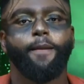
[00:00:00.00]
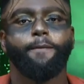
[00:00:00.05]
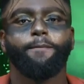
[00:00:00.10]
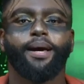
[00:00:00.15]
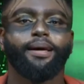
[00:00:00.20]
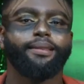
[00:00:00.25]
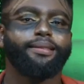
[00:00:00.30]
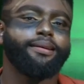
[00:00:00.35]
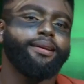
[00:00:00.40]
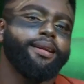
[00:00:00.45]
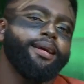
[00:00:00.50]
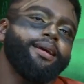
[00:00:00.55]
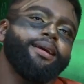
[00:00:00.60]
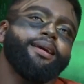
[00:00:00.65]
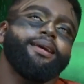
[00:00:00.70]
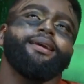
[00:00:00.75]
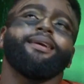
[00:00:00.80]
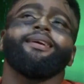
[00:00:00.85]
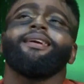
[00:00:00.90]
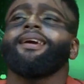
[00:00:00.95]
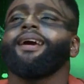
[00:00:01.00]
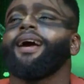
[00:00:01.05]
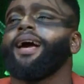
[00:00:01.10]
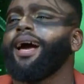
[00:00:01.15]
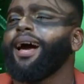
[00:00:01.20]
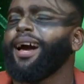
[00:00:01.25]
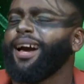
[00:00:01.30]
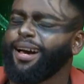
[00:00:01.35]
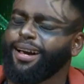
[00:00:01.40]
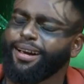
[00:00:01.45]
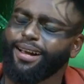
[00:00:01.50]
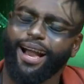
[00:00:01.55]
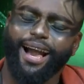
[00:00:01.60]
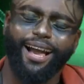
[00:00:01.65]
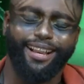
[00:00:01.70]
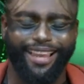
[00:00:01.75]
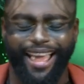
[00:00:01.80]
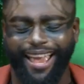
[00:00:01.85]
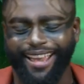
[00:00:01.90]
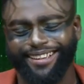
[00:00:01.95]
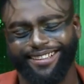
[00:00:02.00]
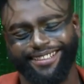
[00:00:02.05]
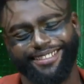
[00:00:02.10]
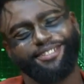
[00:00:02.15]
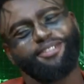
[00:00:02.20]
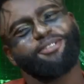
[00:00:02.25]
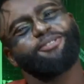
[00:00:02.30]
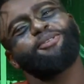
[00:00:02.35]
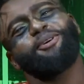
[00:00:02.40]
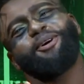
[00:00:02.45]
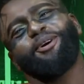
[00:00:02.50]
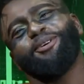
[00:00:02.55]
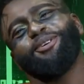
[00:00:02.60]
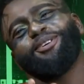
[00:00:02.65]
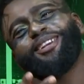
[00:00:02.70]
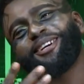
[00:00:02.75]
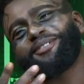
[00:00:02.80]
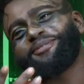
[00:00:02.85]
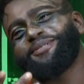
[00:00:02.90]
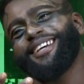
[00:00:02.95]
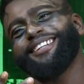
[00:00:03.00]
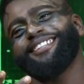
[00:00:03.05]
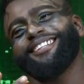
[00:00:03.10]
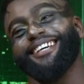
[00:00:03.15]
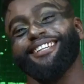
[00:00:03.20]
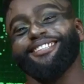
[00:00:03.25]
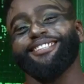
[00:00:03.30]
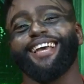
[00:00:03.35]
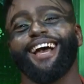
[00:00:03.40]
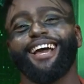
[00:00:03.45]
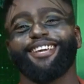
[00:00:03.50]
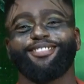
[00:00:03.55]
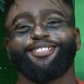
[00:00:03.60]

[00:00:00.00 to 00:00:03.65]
Bethany. Oh gosh. Like you know, like when it's getting I